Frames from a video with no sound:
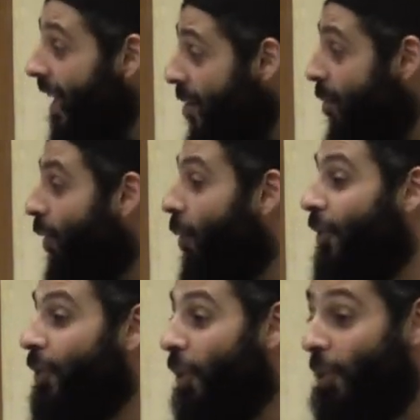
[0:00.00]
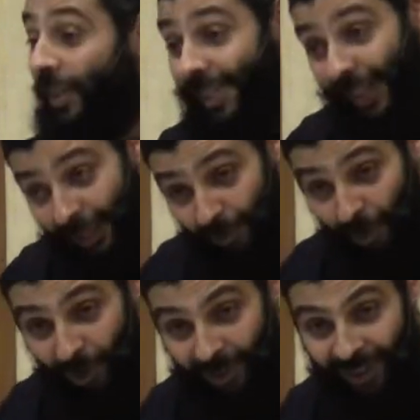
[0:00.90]
Then we're going to go in the
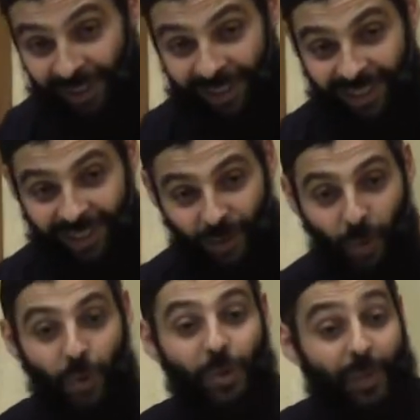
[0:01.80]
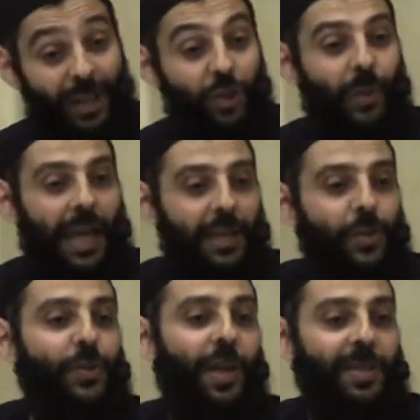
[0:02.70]
second part through spiritual
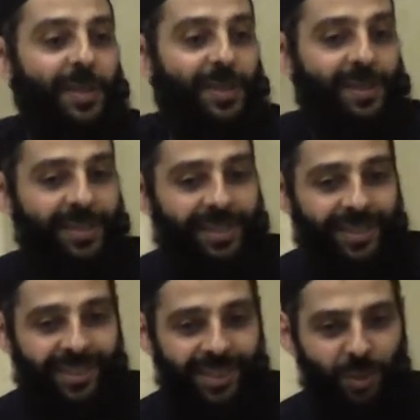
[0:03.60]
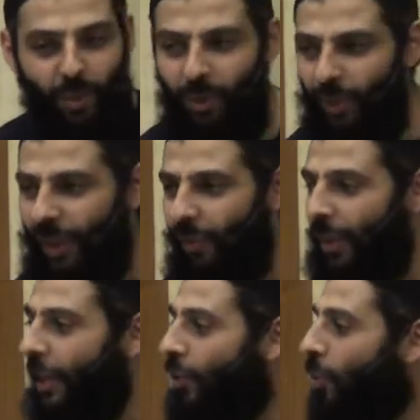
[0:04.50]
exercise. What we can
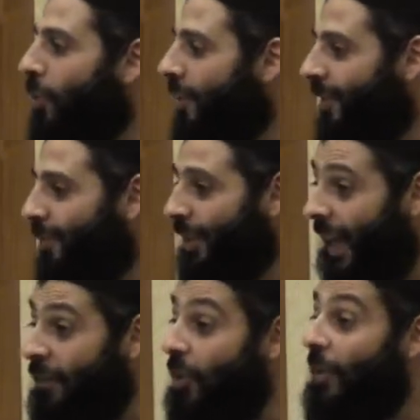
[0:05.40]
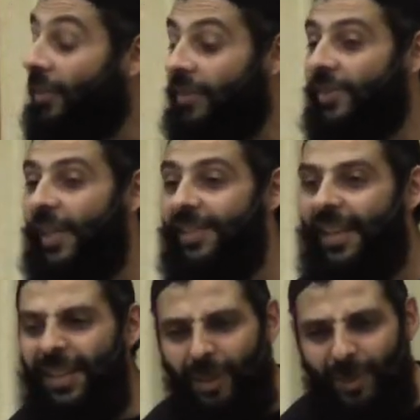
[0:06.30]
really do. But after we understand
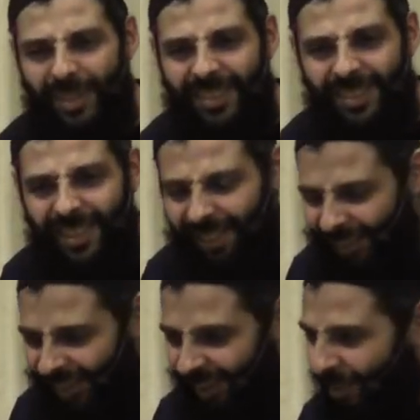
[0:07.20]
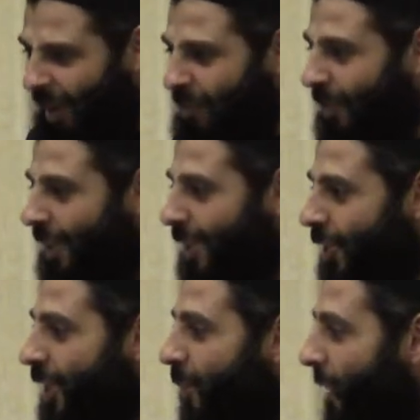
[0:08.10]
a little bit, in, in, in five minutes,
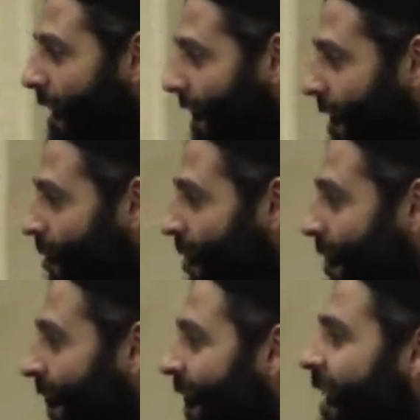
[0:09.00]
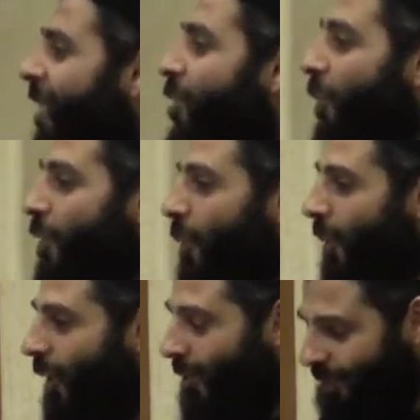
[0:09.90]
just the basics. Here is what's
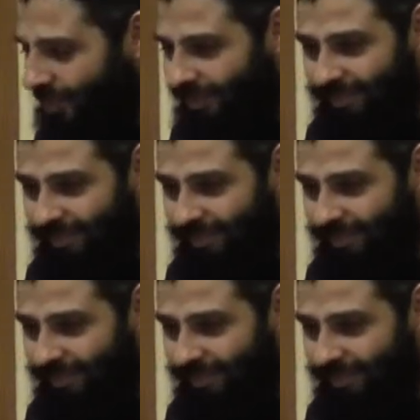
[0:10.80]
going on.